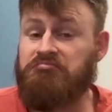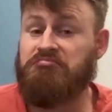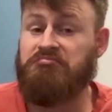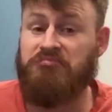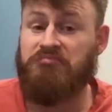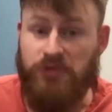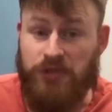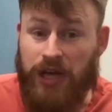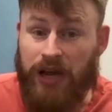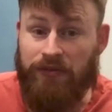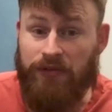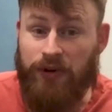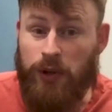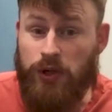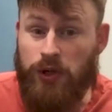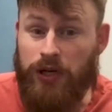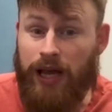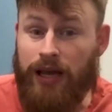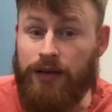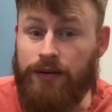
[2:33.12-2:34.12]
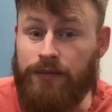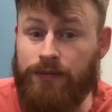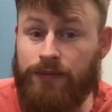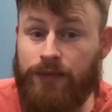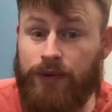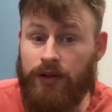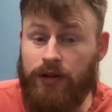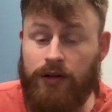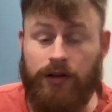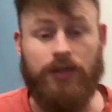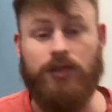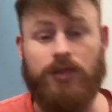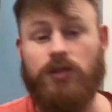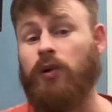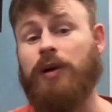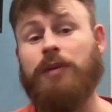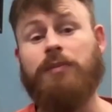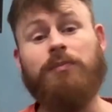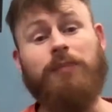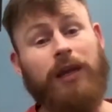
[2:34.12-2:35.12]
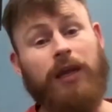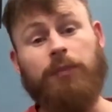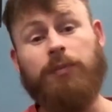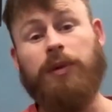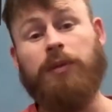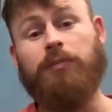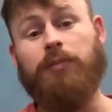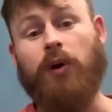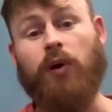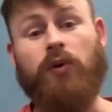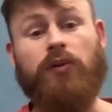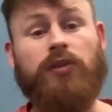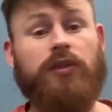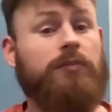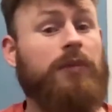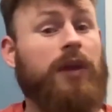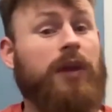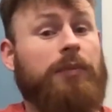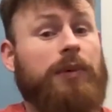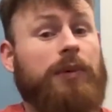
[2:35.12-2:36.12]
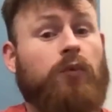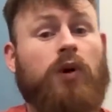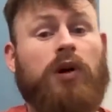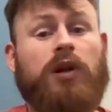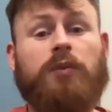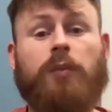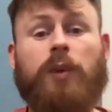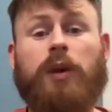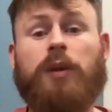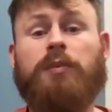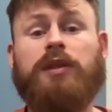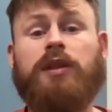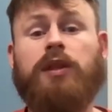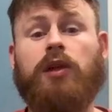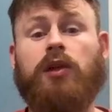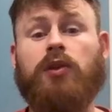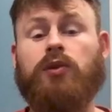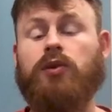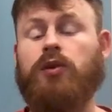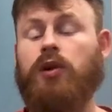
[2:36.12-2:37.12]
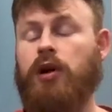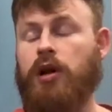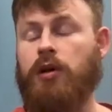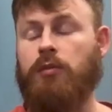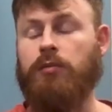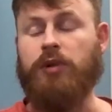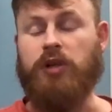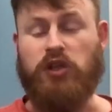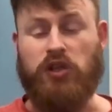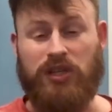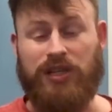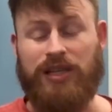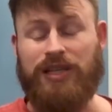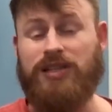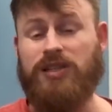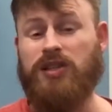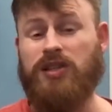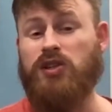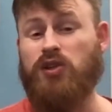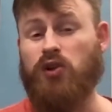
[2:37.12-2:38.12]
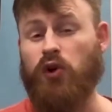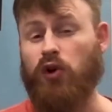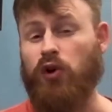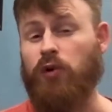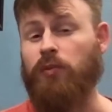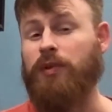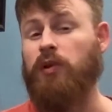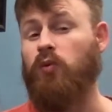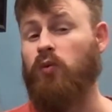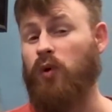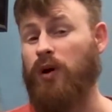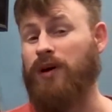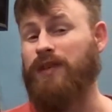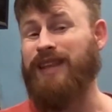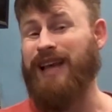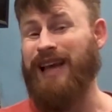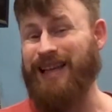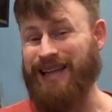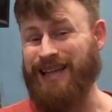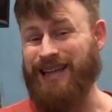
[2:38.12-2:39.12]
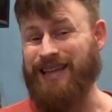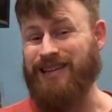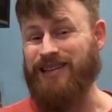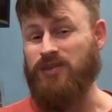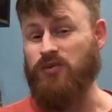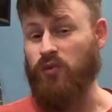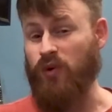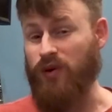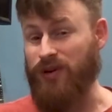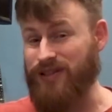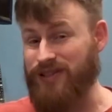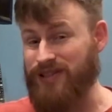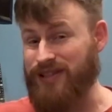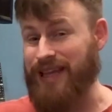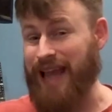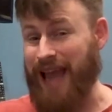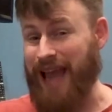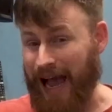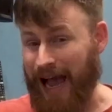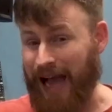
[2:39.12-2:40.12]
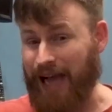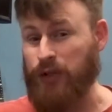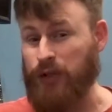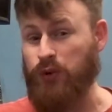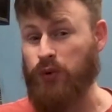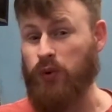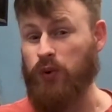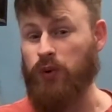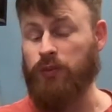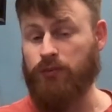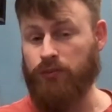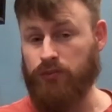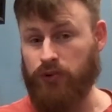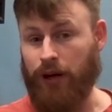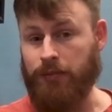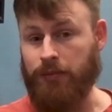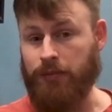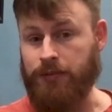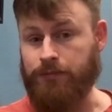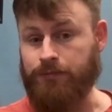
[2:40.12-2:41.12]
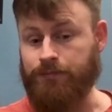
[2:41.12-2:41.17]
we're not very good at it. And so it may be both, it may be one, it may be the other, but you need to determine what that is. What is the actual problem?